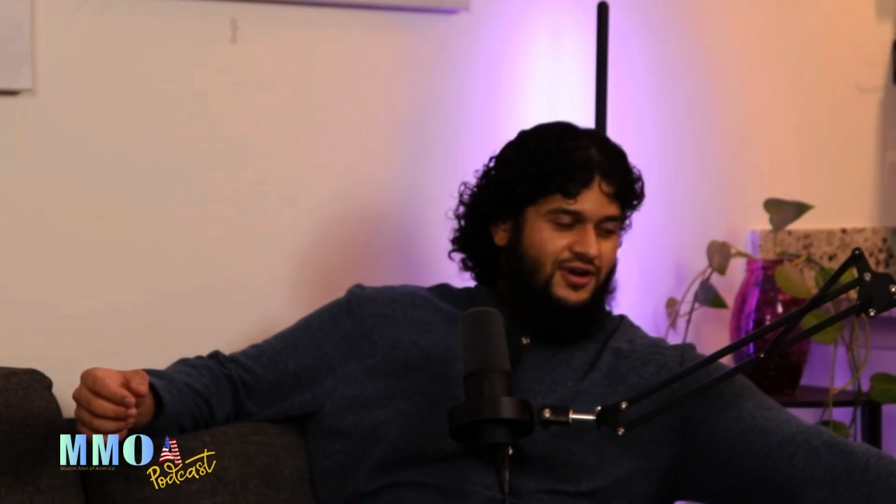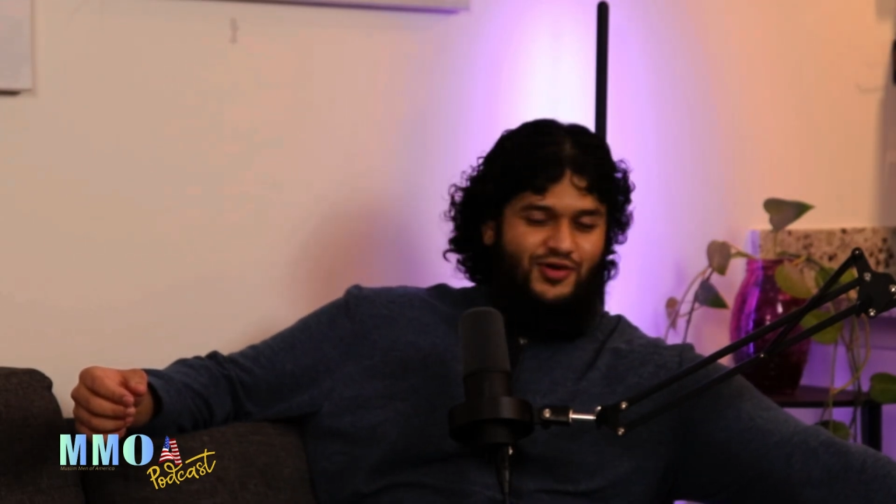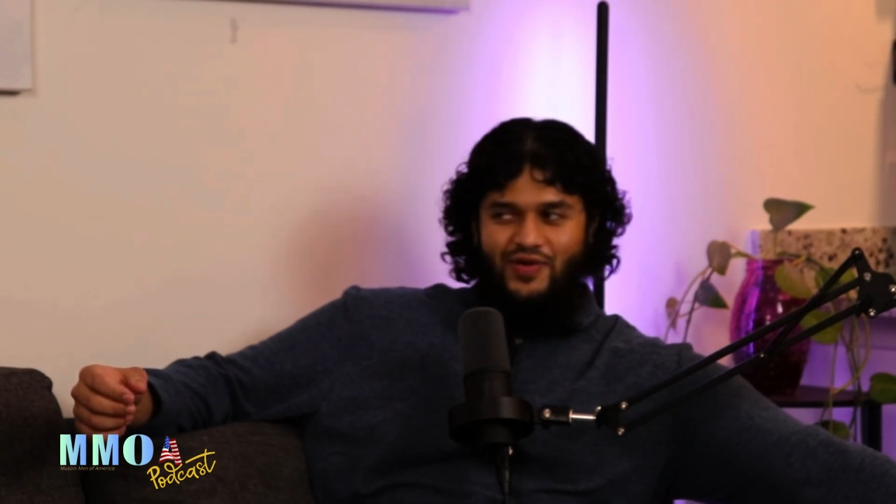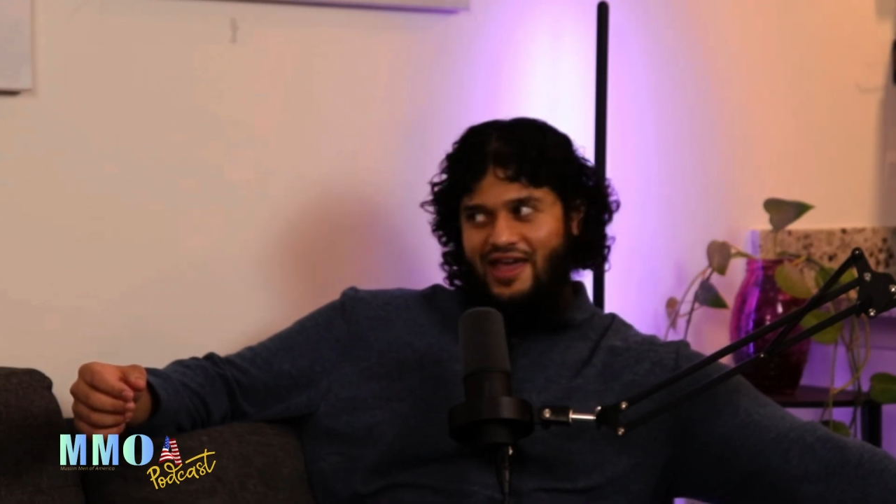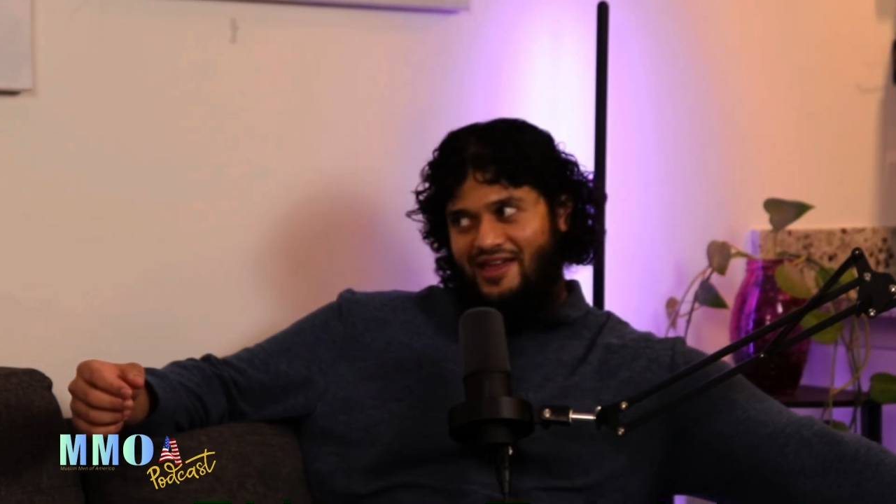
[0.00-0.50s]

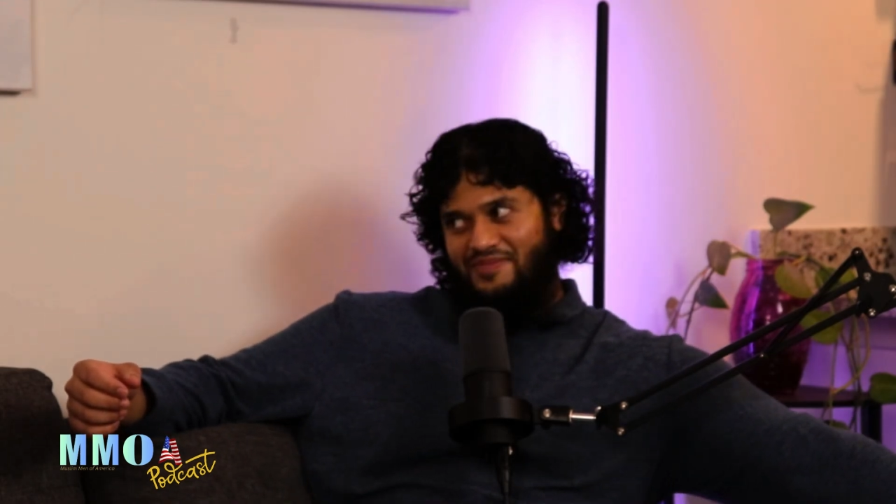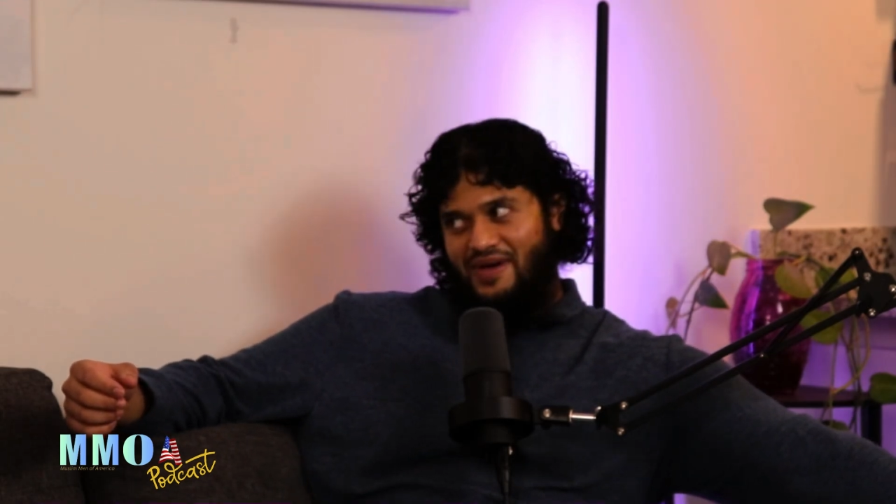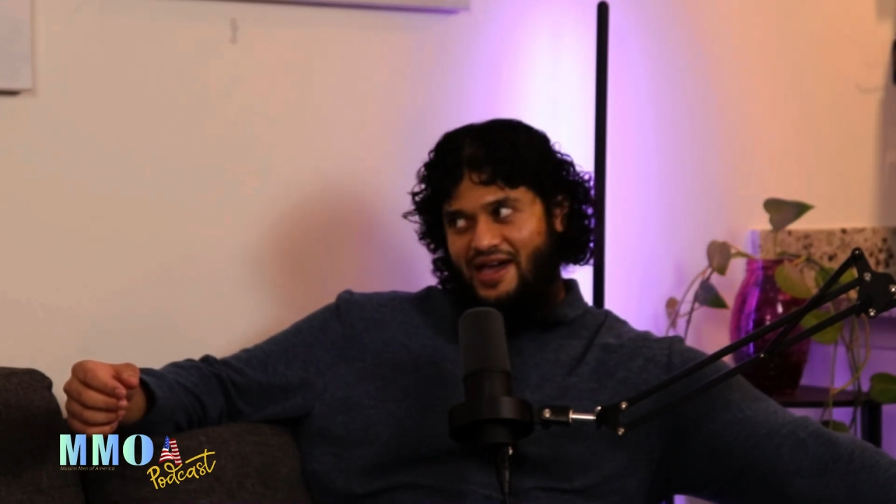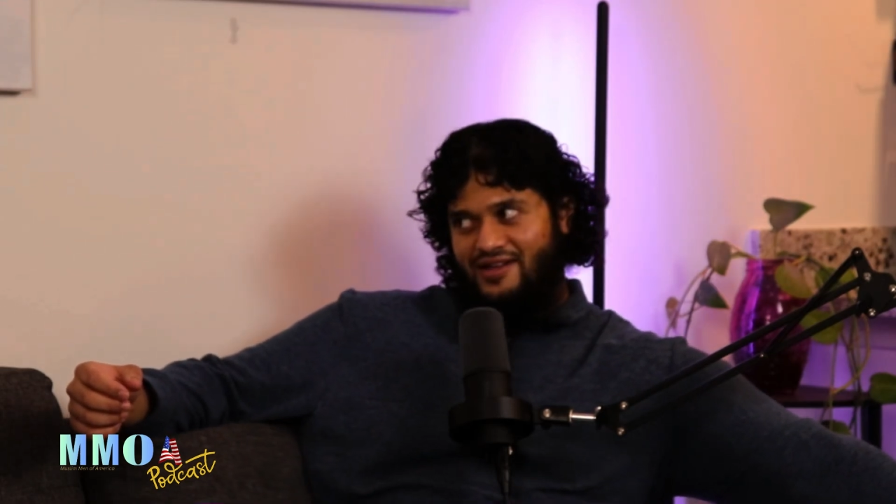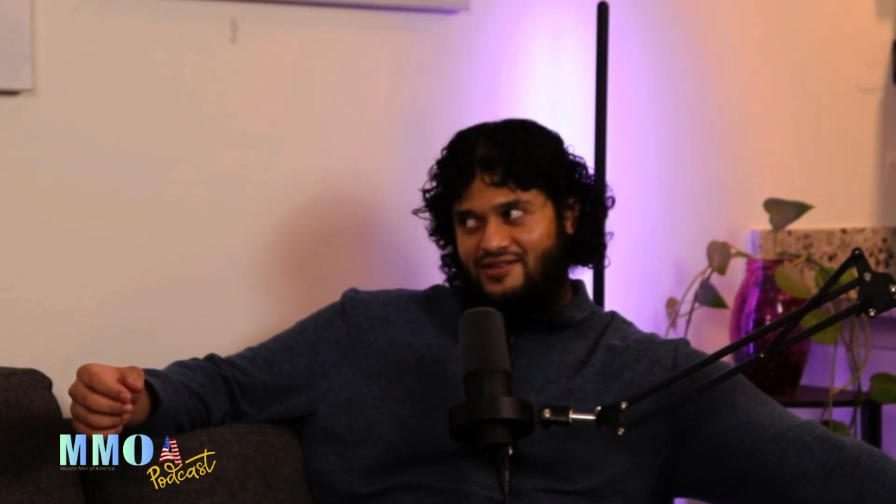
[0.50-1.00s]

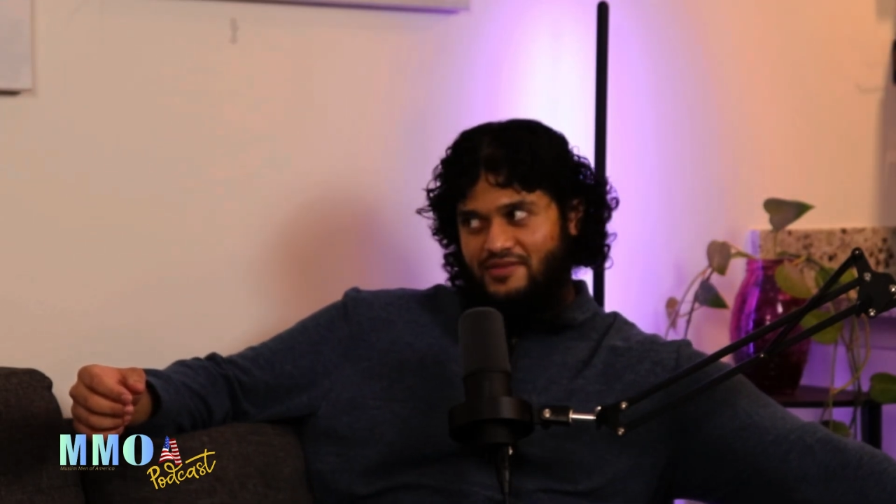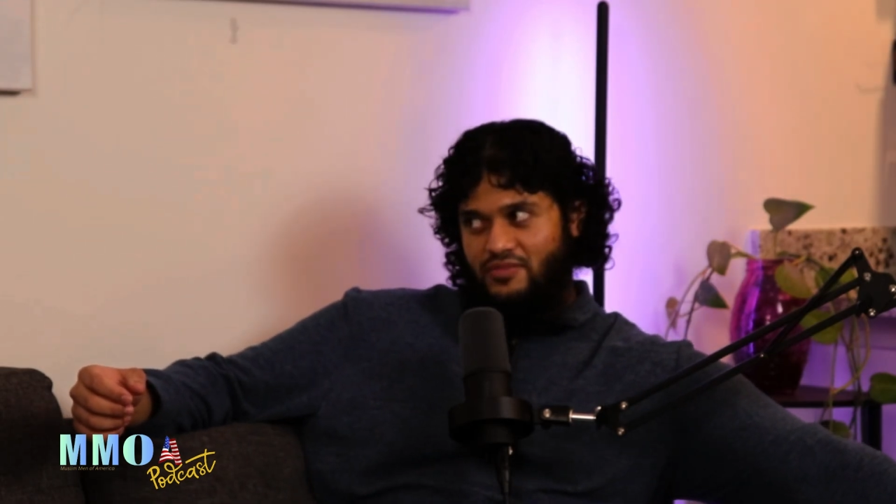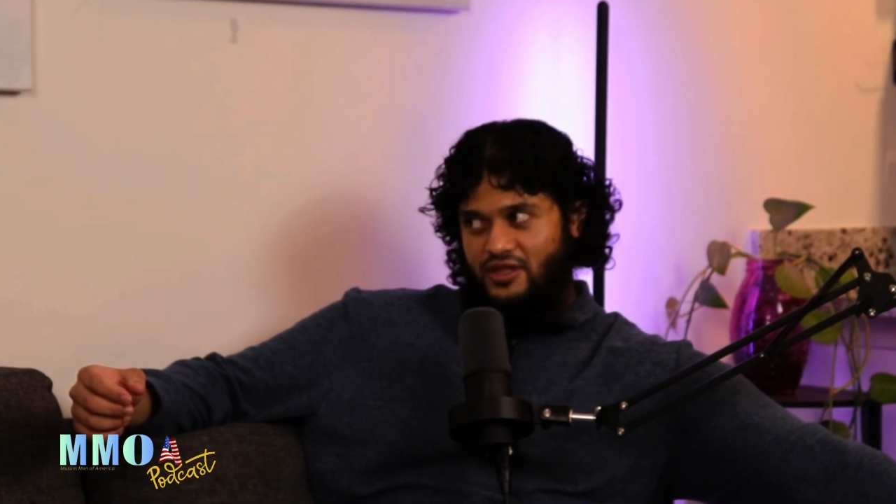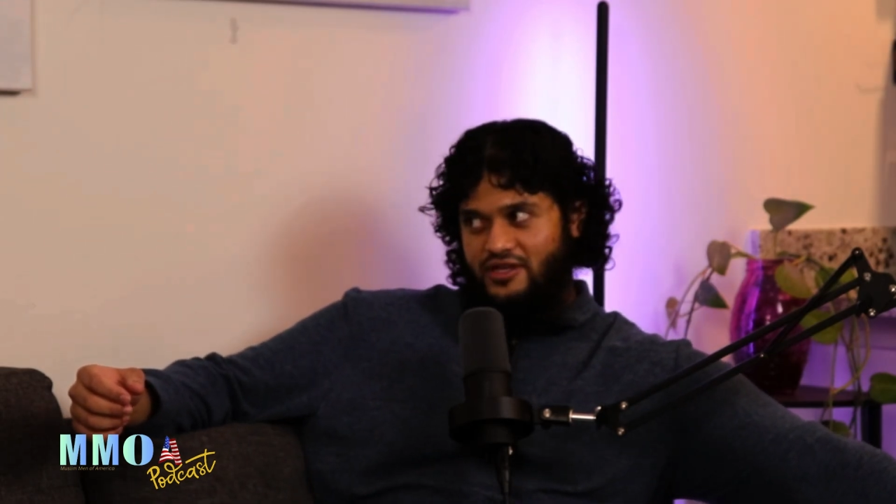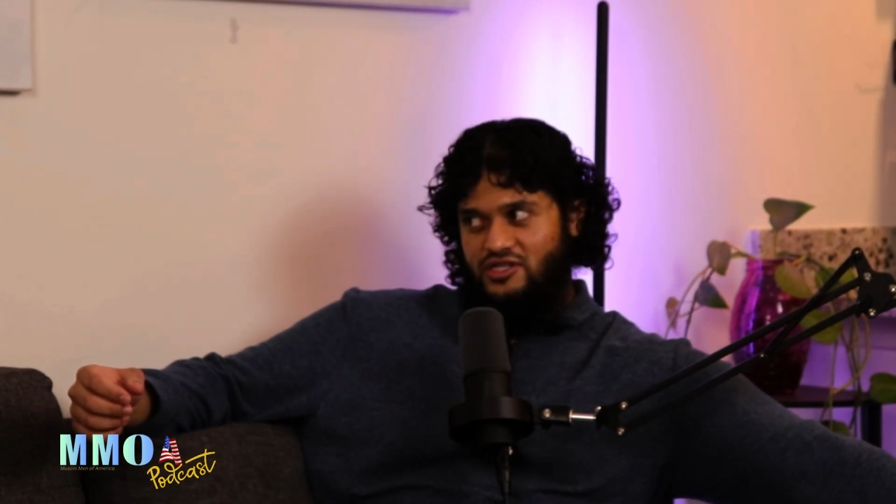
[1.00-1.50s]
Iran-backed
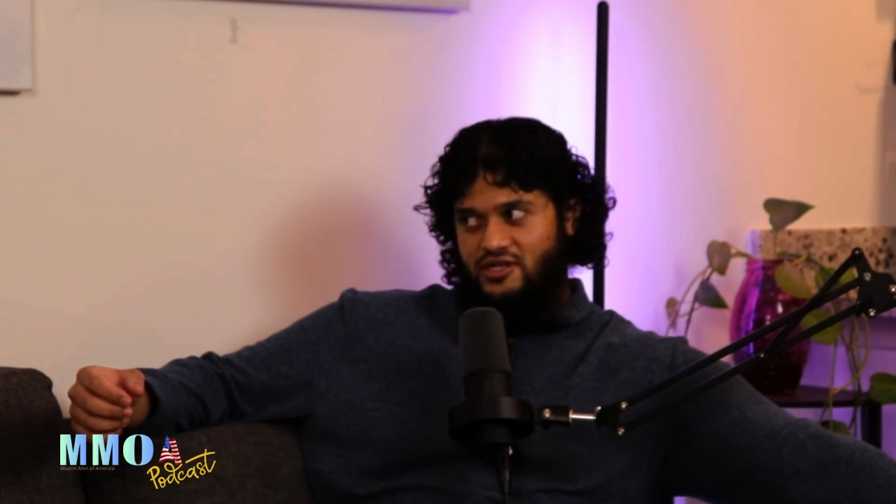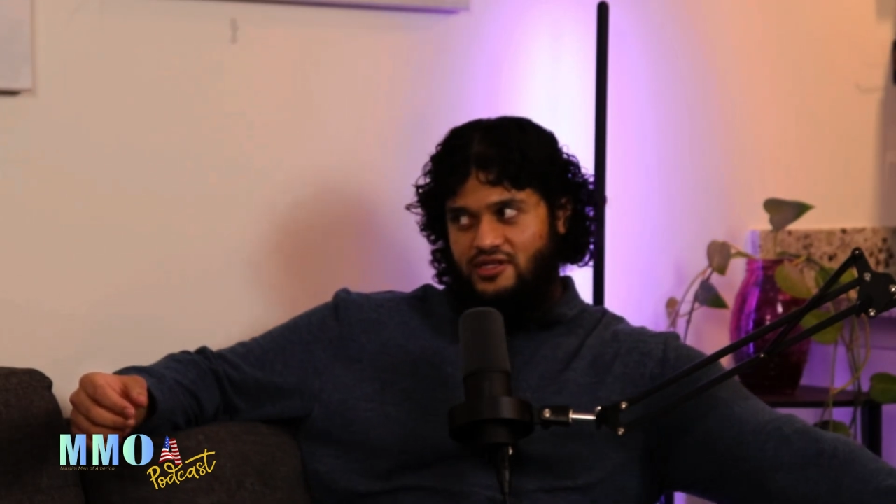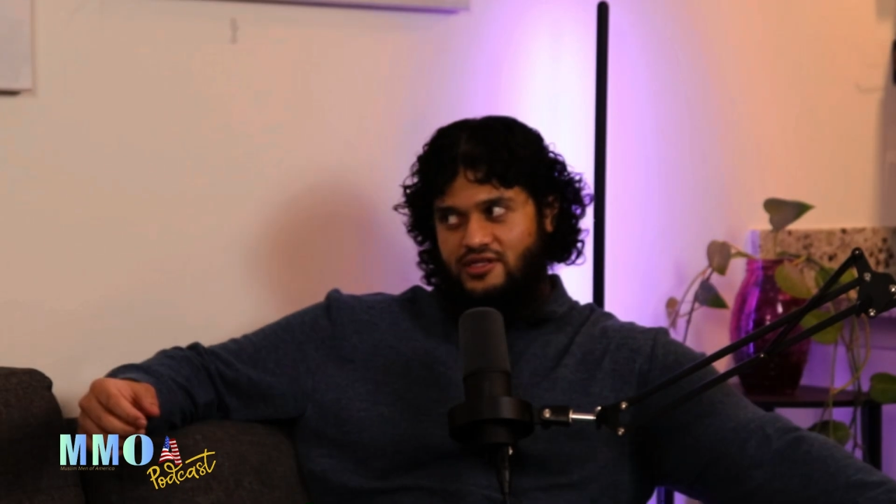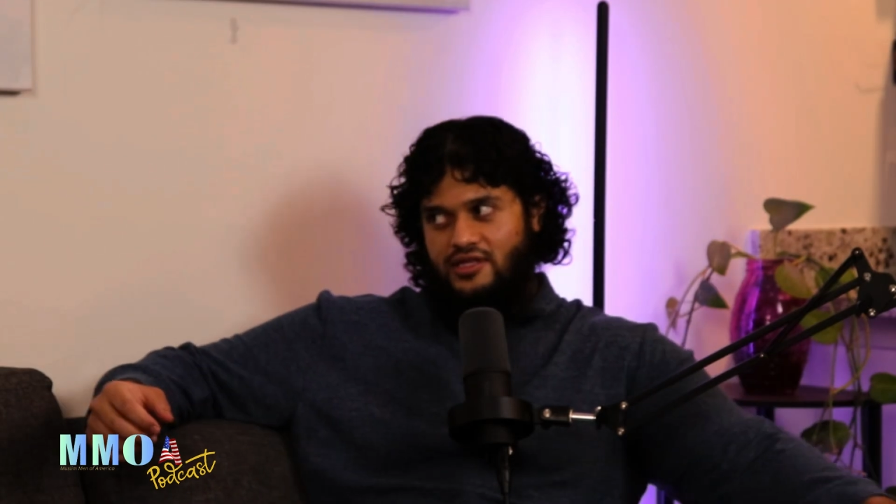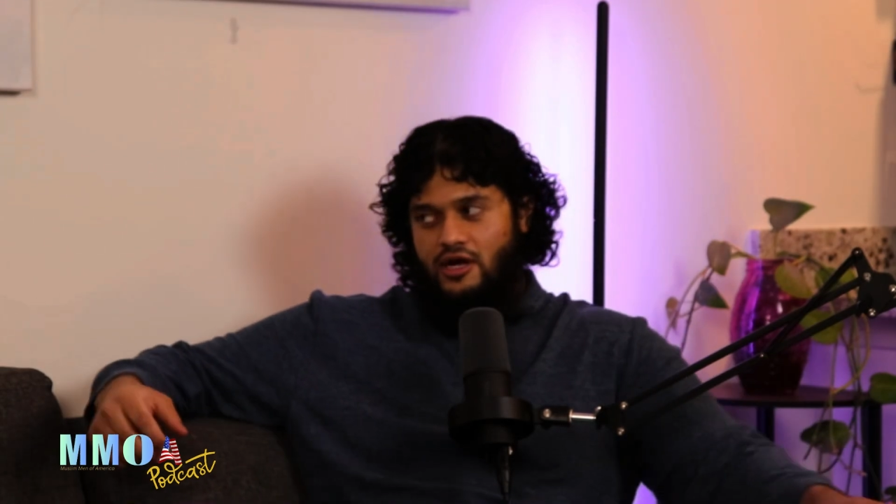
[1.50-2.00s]
militias